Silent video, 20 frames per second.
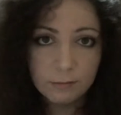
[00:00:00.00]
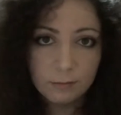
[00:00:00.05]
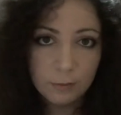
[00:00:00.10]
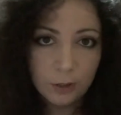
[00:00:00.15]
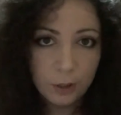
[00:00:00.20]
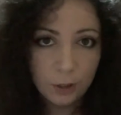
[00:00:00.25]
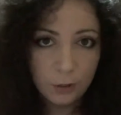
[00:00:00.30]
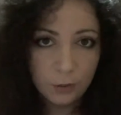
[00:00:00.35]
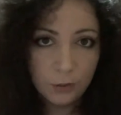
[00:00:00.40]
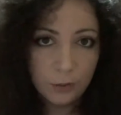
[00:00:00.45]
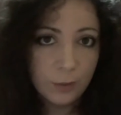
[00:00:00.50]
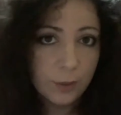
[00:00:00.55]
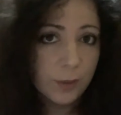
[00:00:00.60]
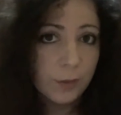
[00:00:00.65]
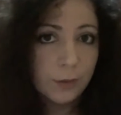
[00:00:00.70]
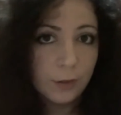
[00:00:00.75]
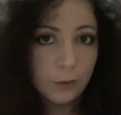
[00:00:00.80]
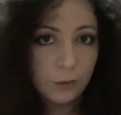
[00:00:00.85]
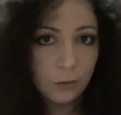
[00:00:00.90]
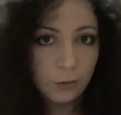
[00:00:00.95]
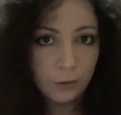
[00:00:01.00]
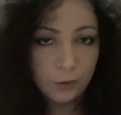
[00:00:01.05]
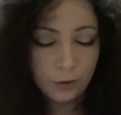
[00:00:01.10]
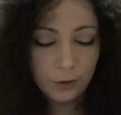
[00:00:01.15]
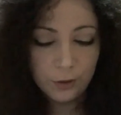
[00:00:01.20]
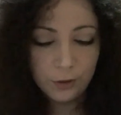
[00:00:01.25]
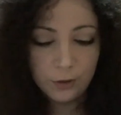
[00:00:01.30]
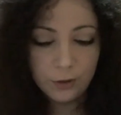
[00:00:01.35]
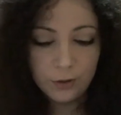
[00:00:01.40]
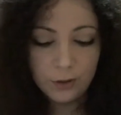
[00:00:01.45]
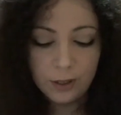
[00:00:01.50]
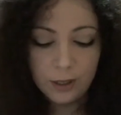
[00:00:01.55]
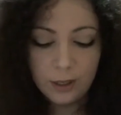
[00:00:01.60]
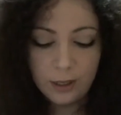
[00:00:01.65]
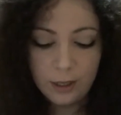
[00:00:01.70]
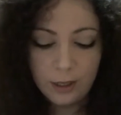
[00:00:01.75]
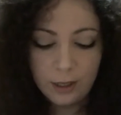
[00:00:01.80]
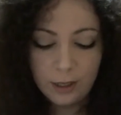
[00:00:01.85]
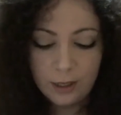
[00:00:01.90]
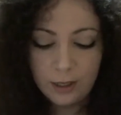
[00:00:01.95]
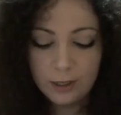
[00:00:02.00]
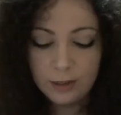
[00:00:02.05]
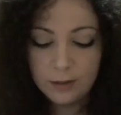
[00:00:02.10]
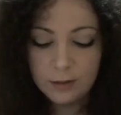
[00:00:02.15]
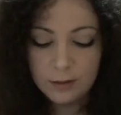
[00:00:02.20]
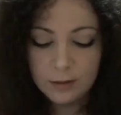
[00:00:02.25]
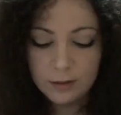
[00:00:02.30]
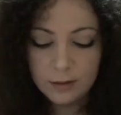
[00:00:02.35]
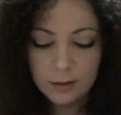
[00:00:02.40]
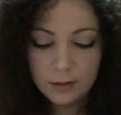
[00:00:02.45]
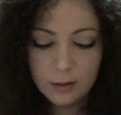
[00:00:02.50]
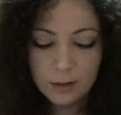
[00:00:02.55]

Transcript: you know, around the corner, and